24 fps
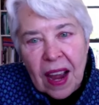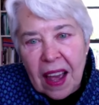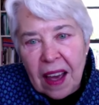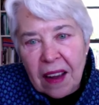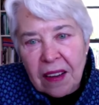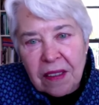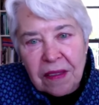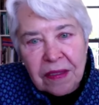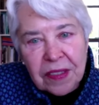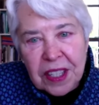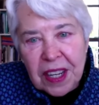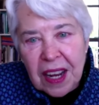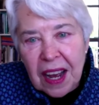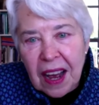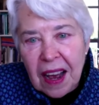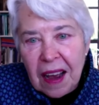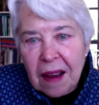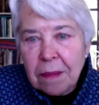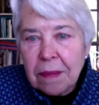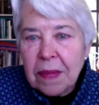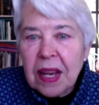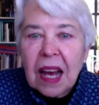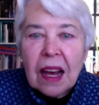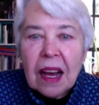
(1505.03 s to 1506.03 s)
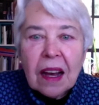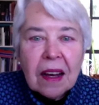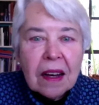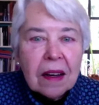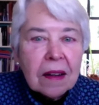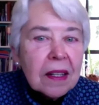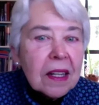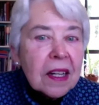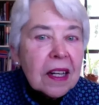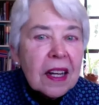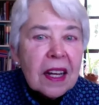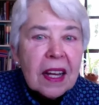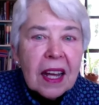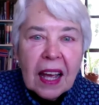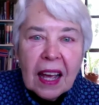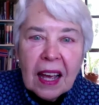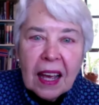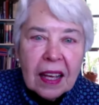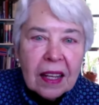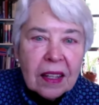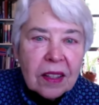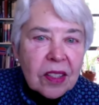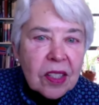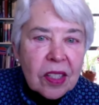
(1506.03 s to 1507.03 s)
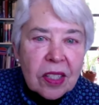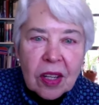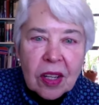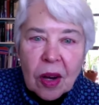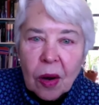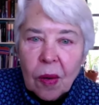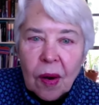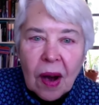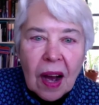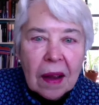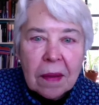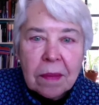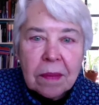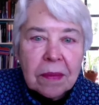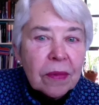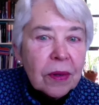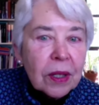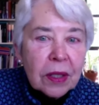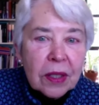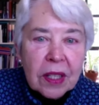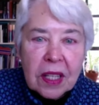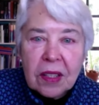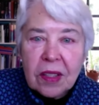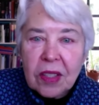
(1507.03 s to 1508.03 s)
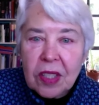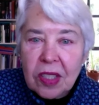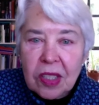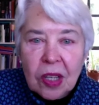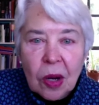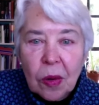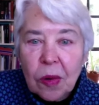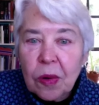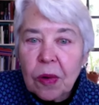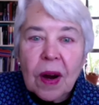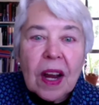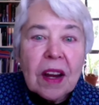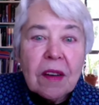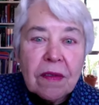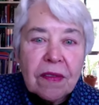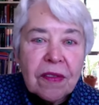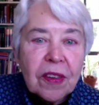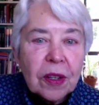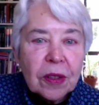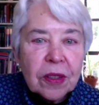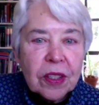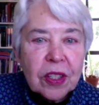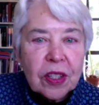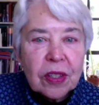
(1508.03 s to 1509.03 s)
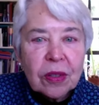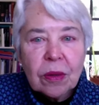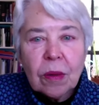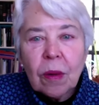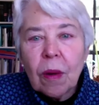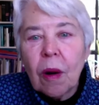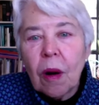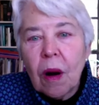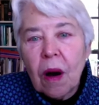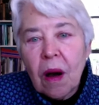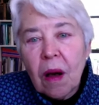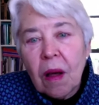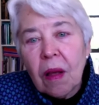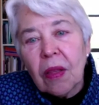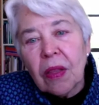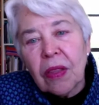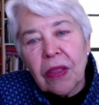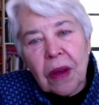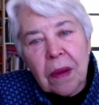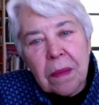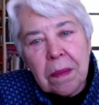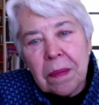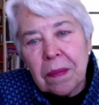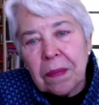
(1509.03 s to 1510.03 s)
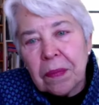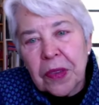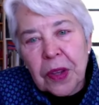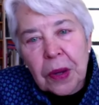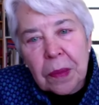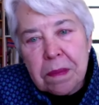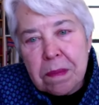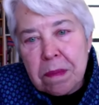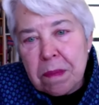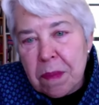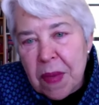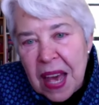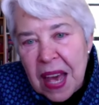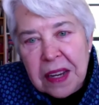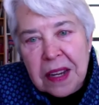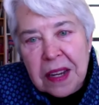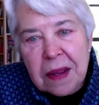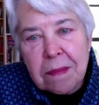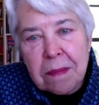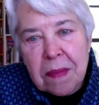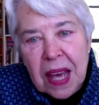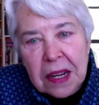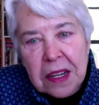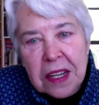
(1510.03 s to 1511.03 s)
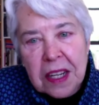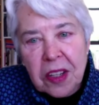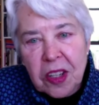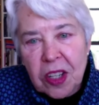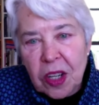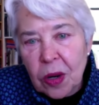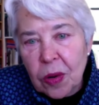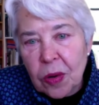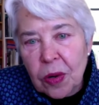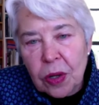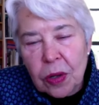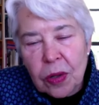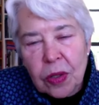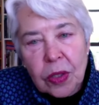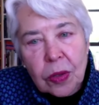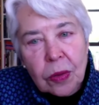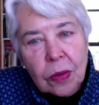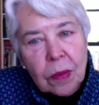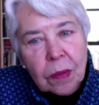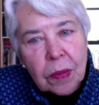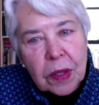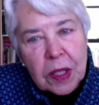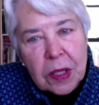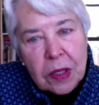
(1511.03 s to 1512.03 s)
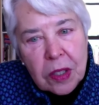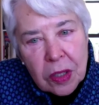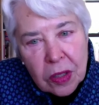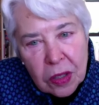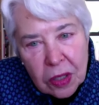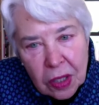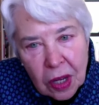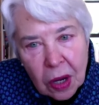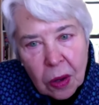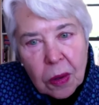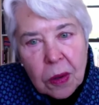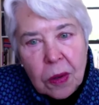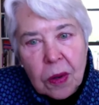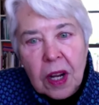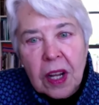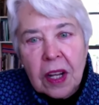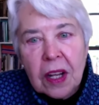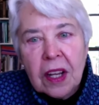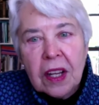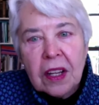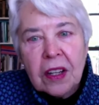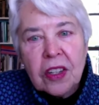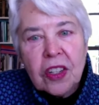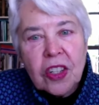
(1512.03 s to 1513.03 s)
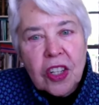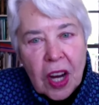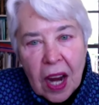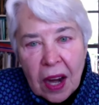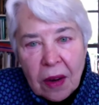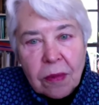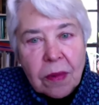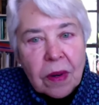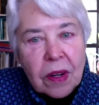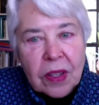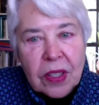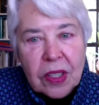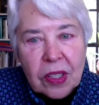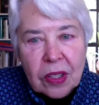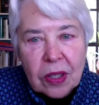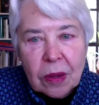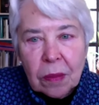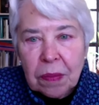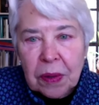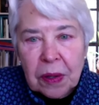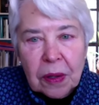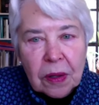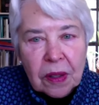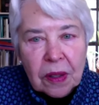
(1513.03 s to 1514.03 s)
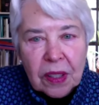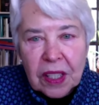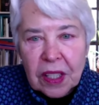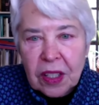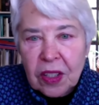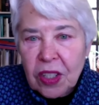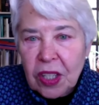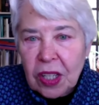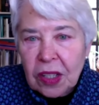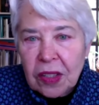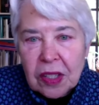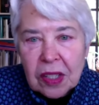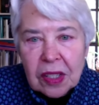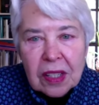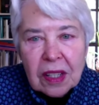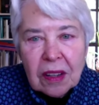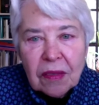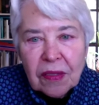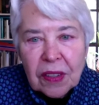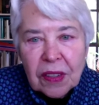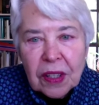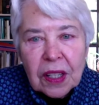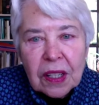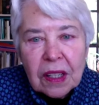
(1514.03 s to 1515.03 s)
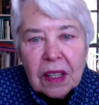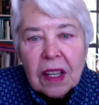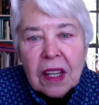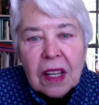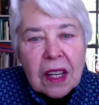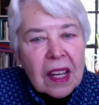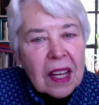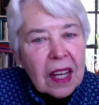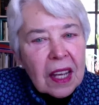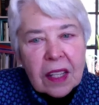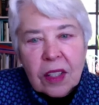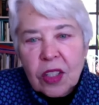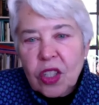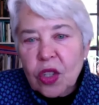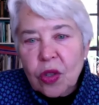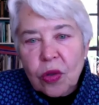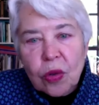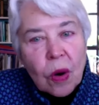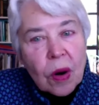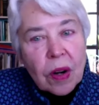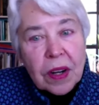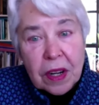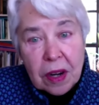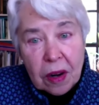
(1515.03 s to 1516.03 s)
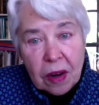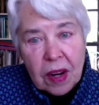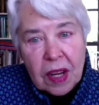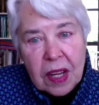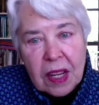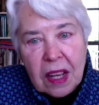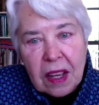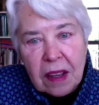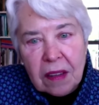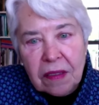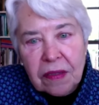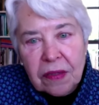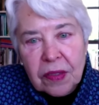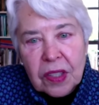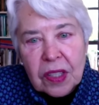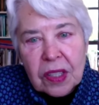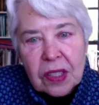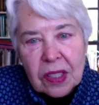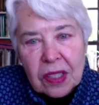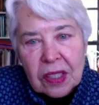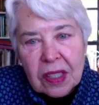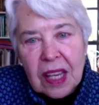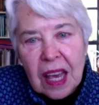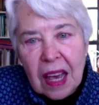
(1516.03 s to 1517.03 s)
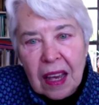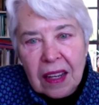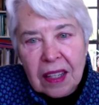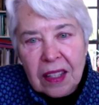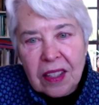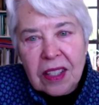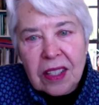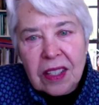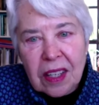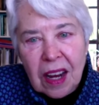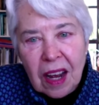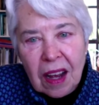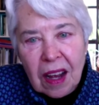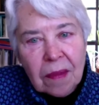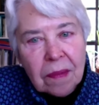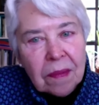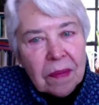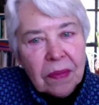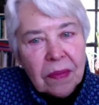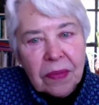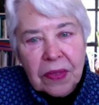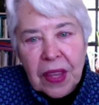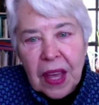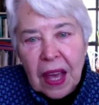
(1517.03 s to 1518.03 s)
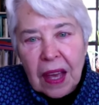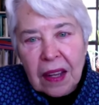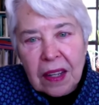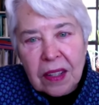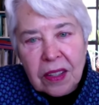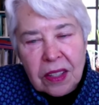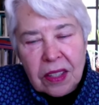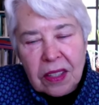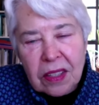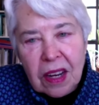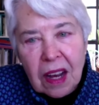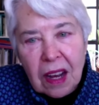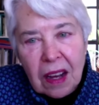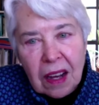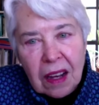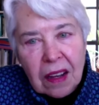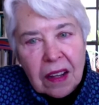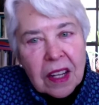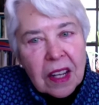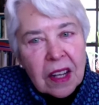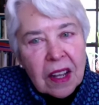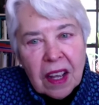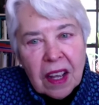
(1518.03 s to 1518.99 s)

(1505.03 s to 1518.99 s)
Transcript: ahead of time. Uh, and so I'm really so grateful to all the, the many, many donors who have been so generous to Berkeley, just giving extraordinary gifts that um, that uh,